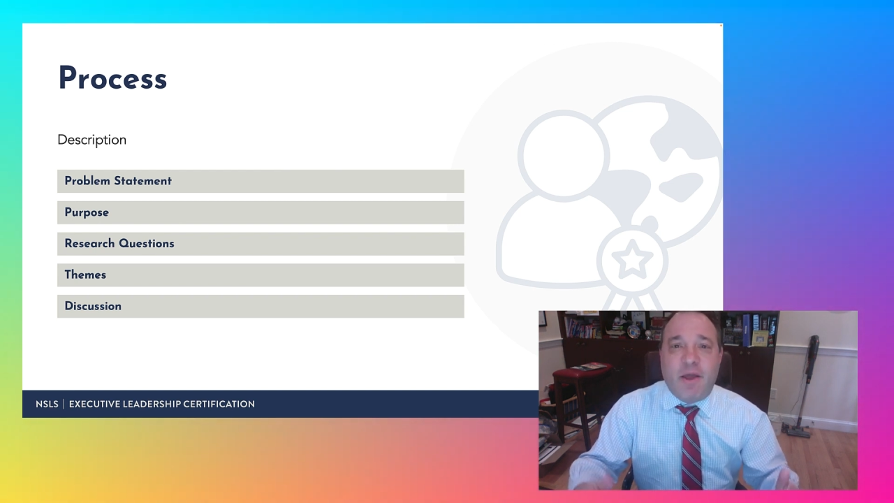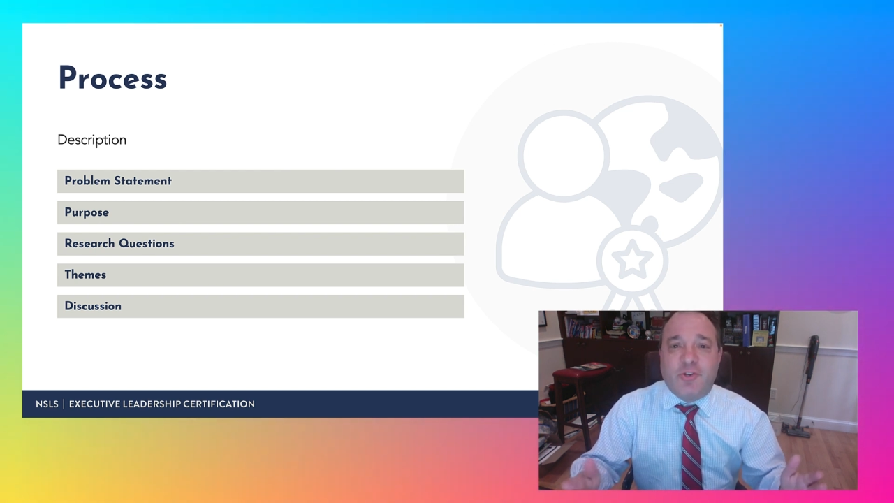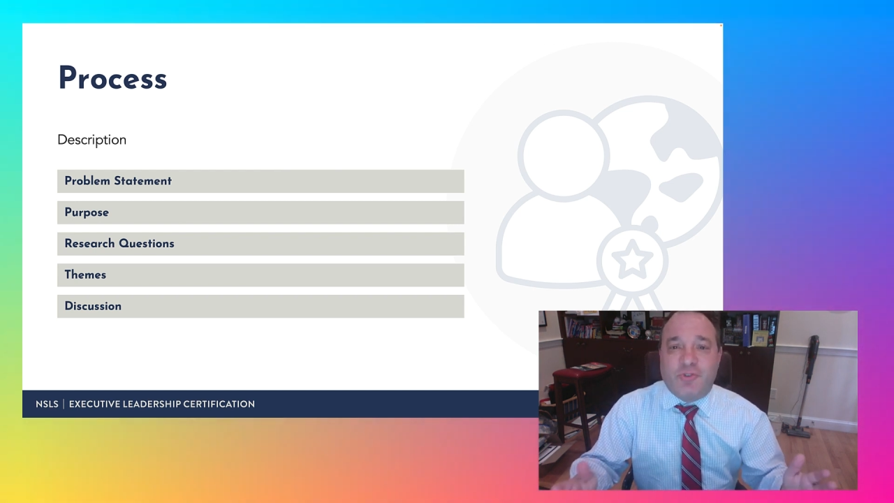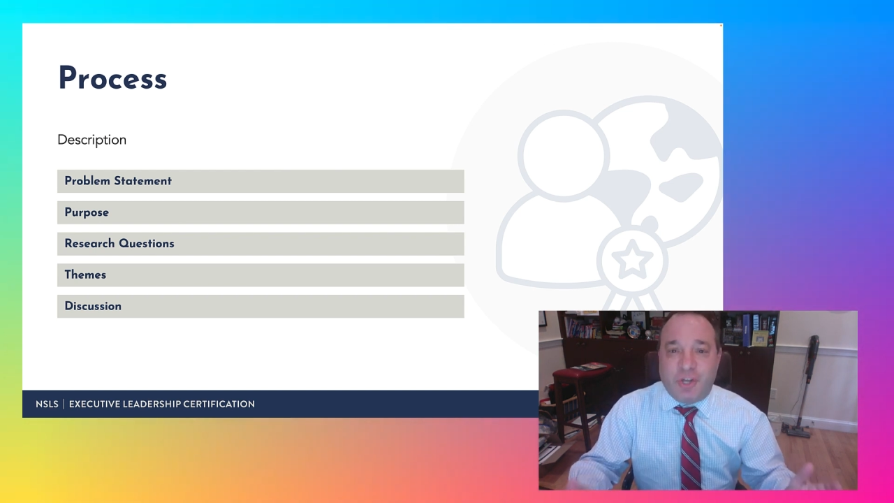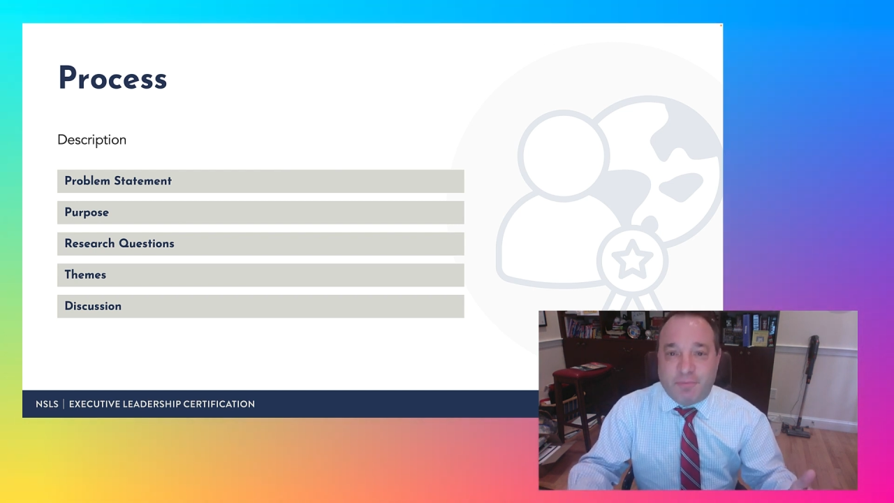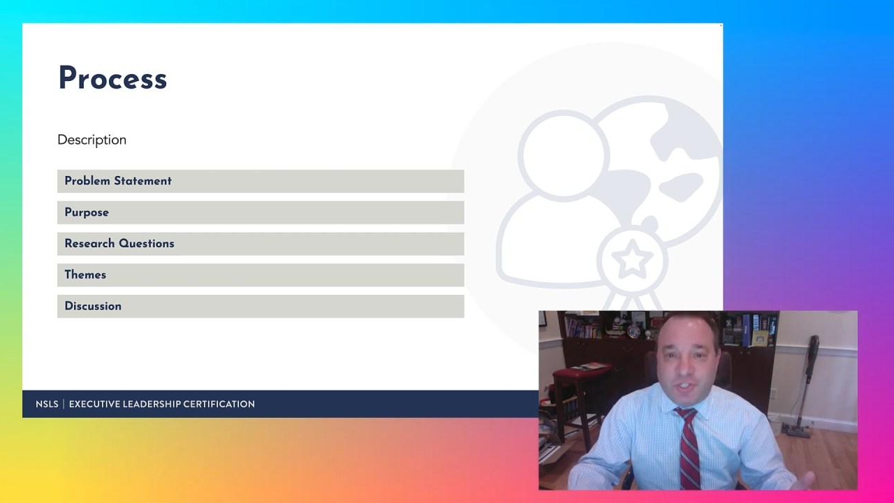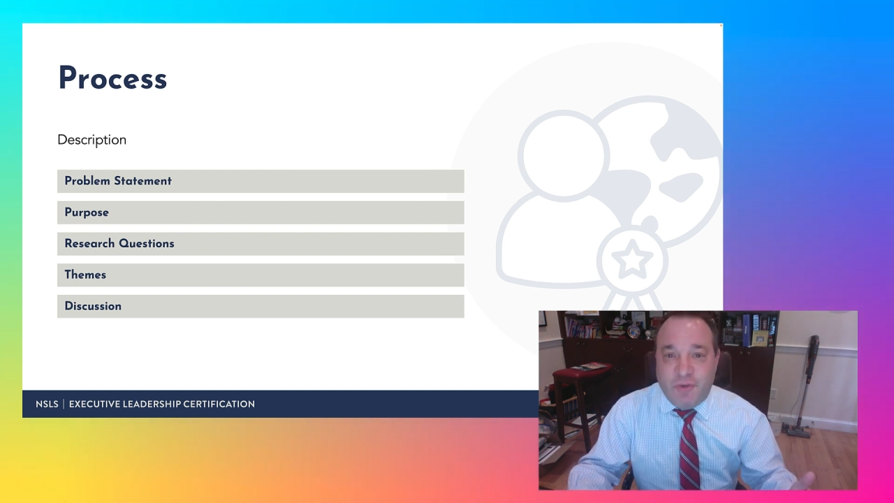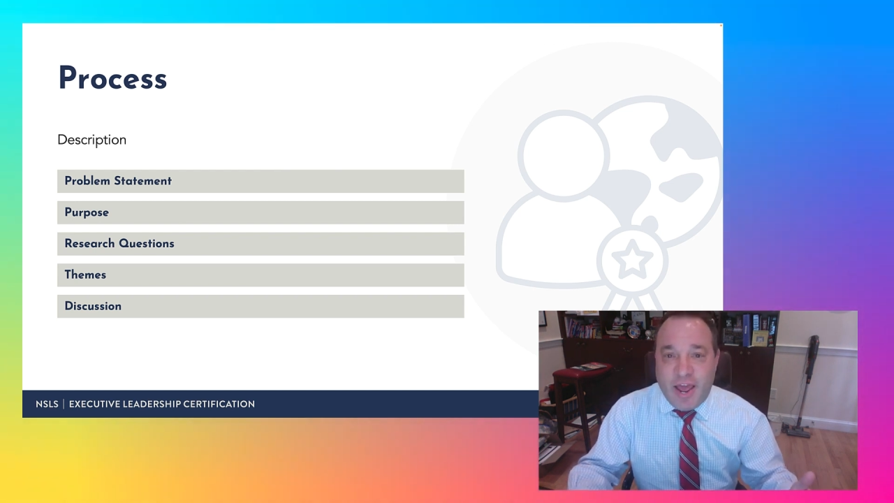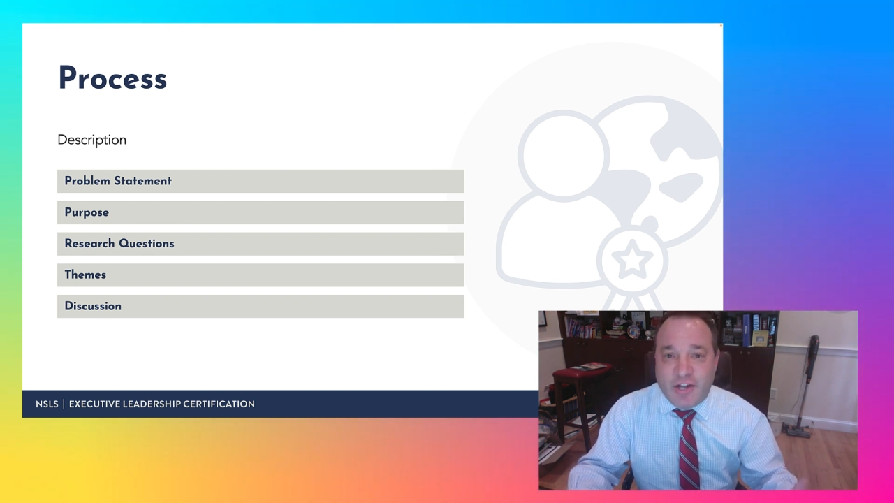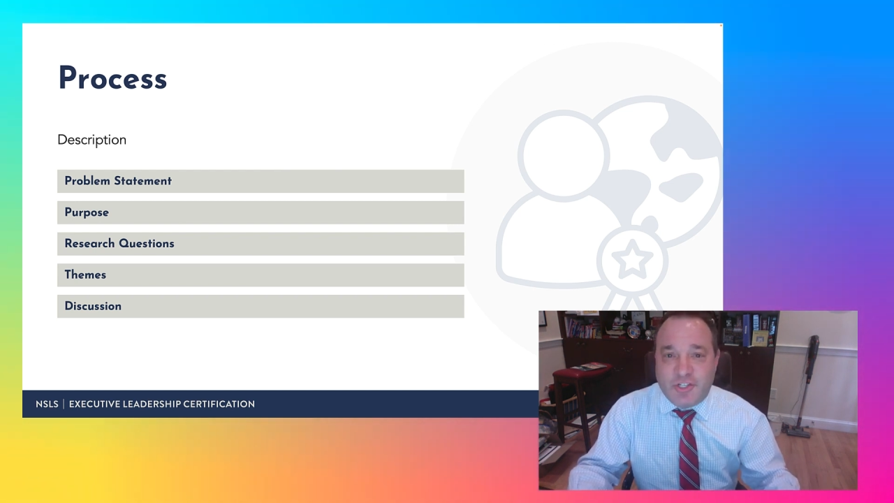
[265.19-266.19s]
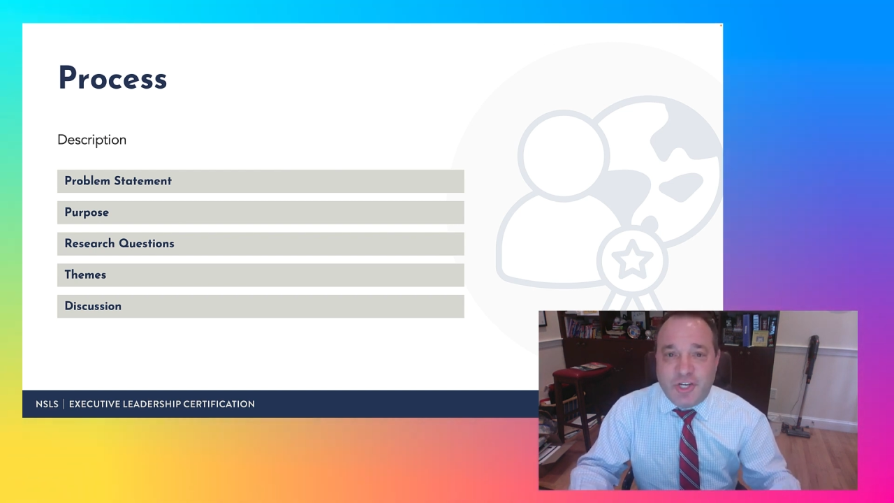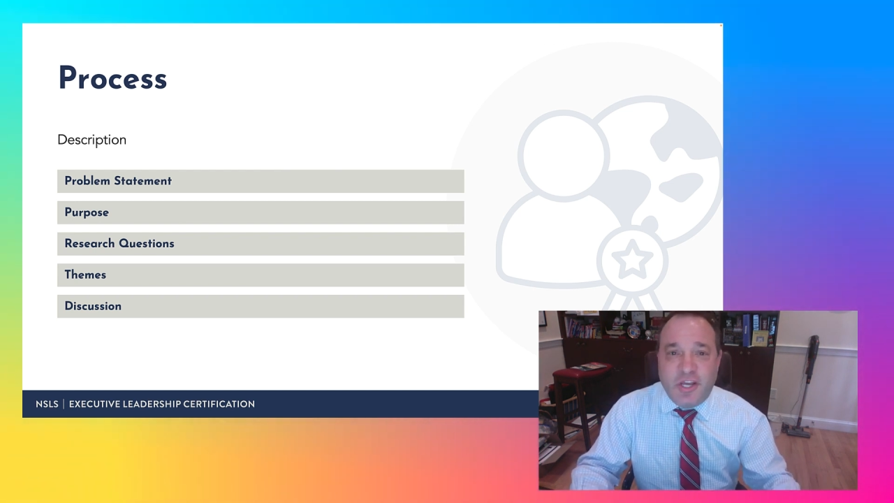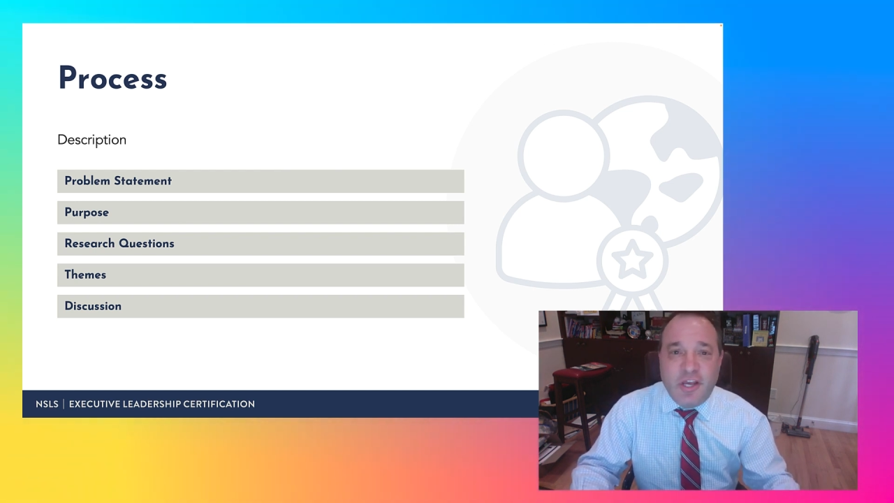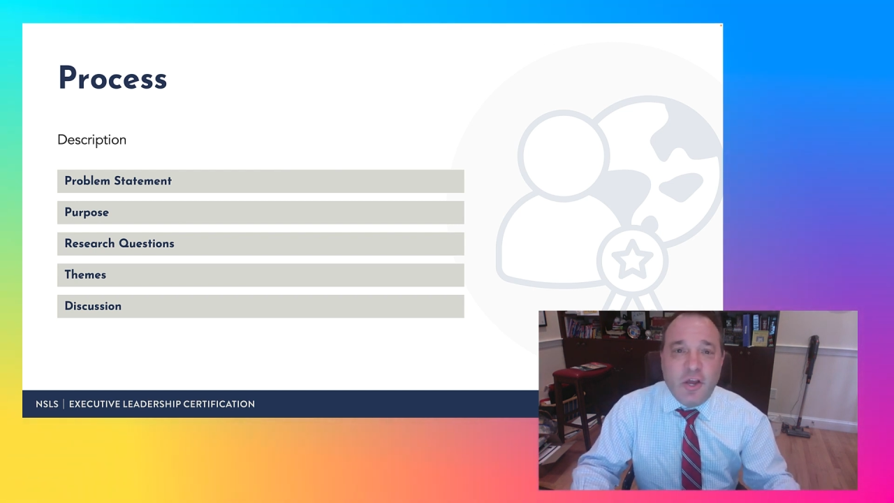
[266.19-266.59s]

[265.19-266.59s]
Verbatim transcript: mentorship strategy